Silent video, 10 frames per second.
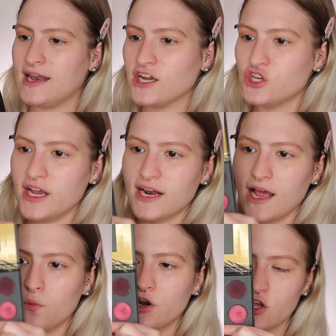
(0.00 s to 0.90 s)
next shade
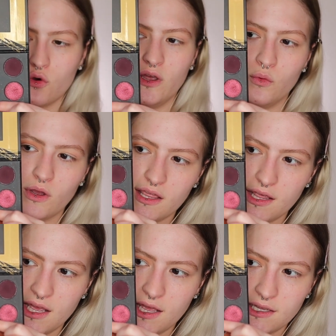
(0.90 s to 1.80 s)
I want to go in with
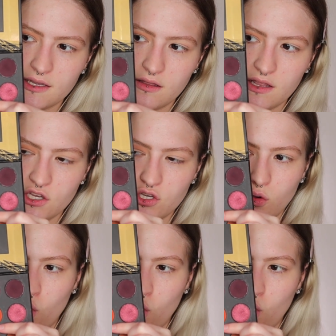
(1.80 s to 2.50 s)
is this